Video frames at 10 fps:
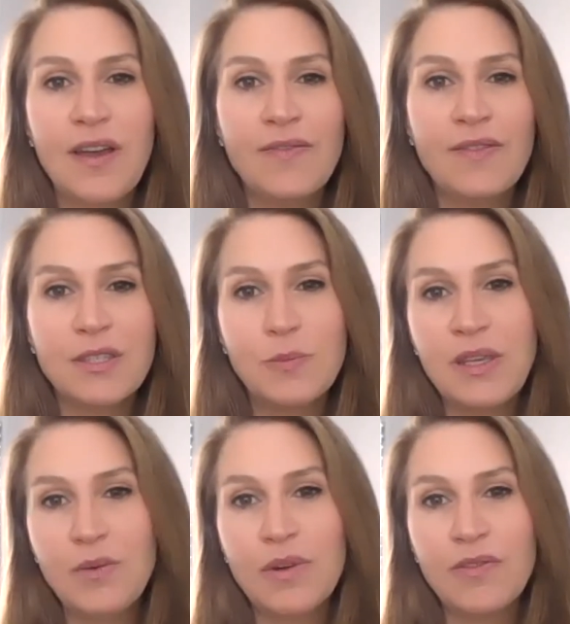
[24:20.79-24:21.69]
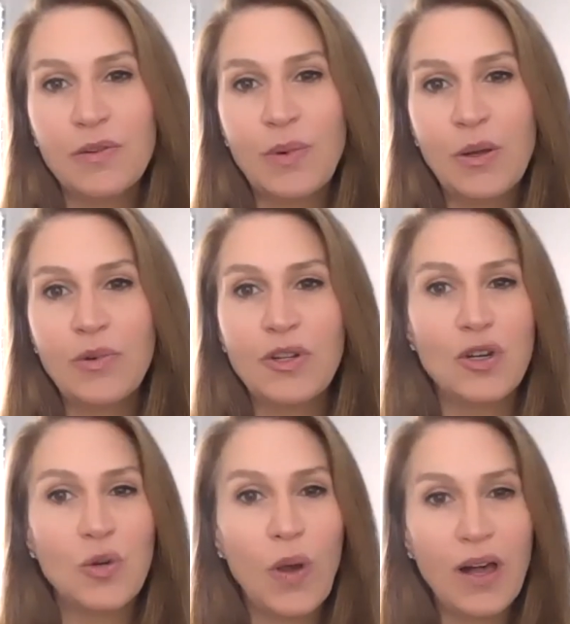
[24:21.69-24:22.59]
of the Speed River Rail Bridge
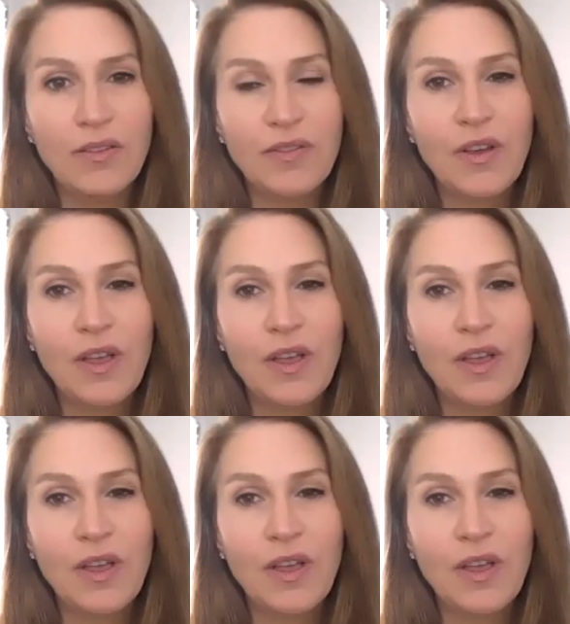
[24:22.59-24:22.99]
in Guelph.